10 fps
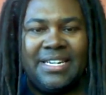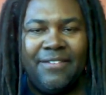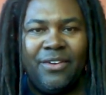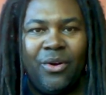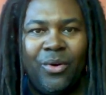And
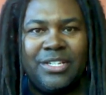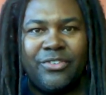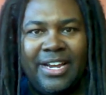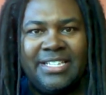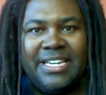even though Royce
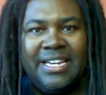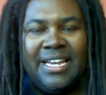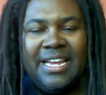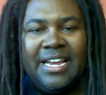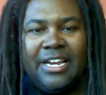Gracie
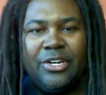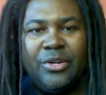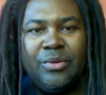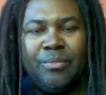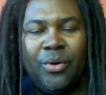
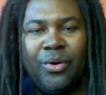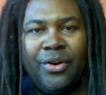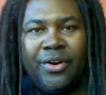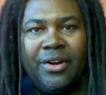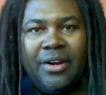knew
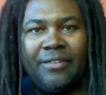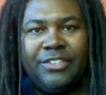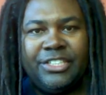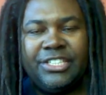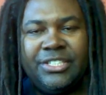more of
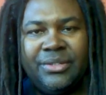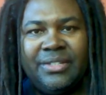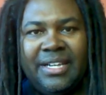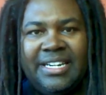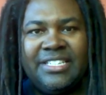
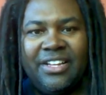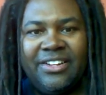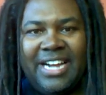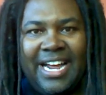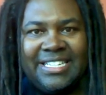jiu-jitsu than these
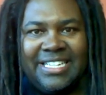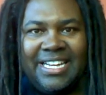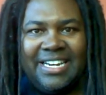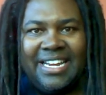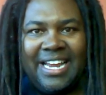other guys
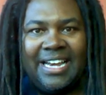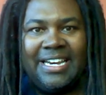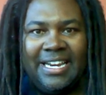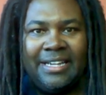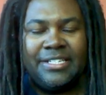did,
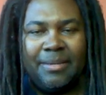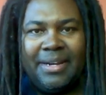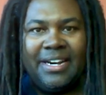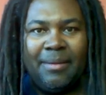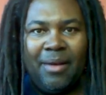and he
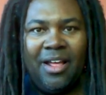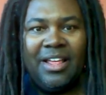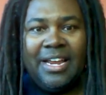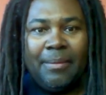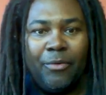submitted them all,